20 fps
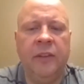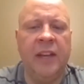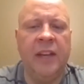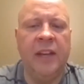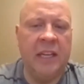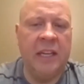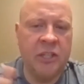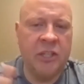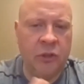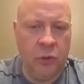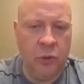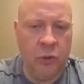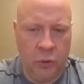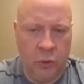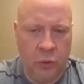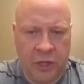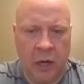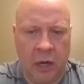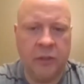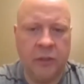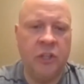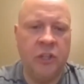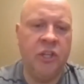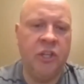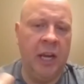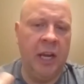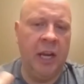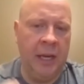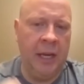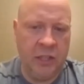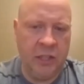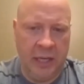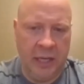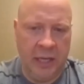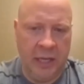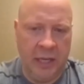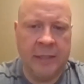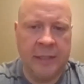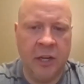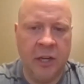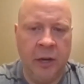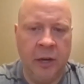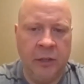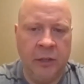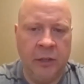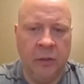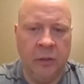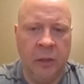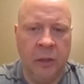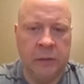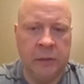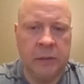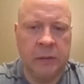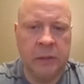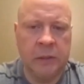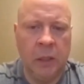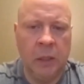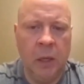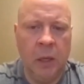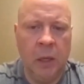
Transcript: things do start to change inside your lungs.